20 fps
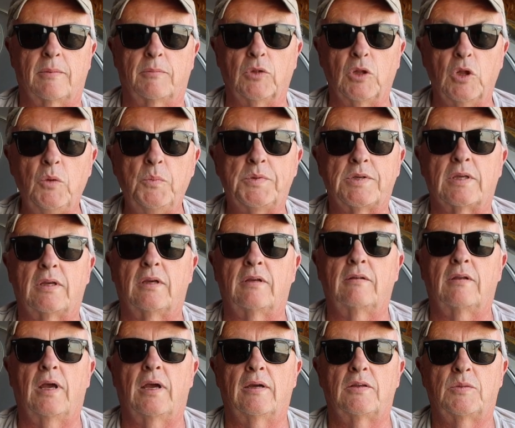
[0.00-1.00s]
loops in it
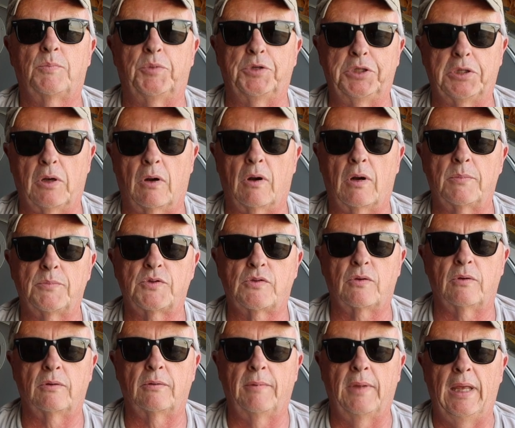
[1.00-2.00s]
to put your arms
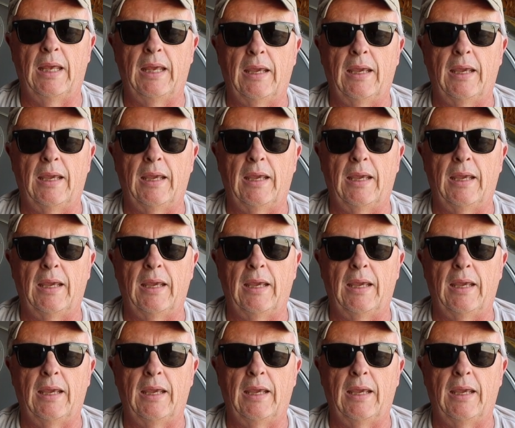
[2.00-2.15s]
through.